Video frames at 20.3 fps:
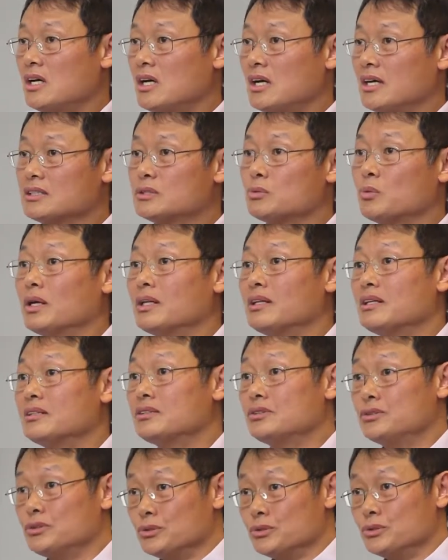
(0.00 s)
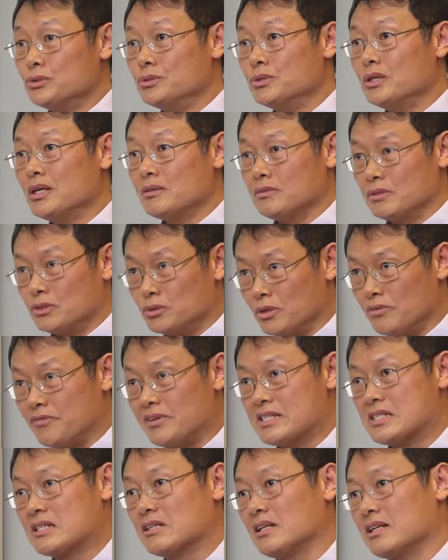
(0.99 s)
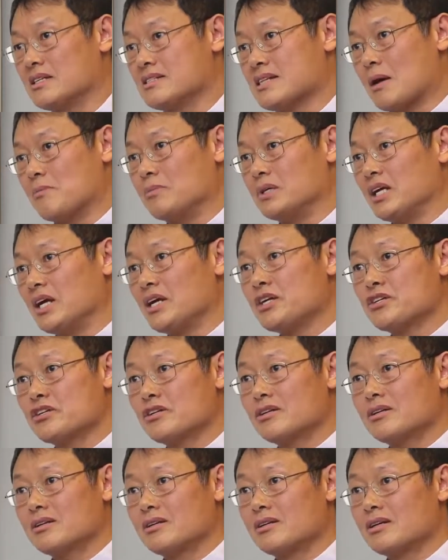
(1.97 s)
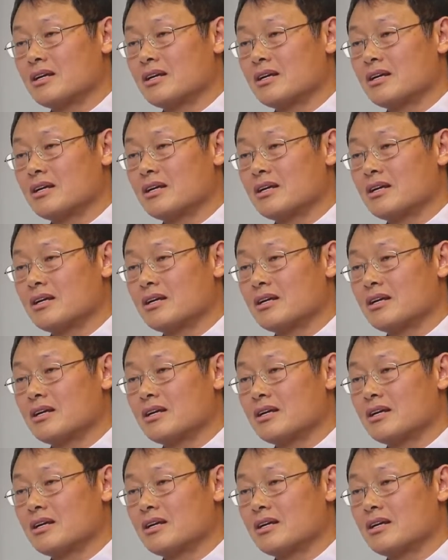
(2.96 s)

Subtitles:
as well as to do a physical examination,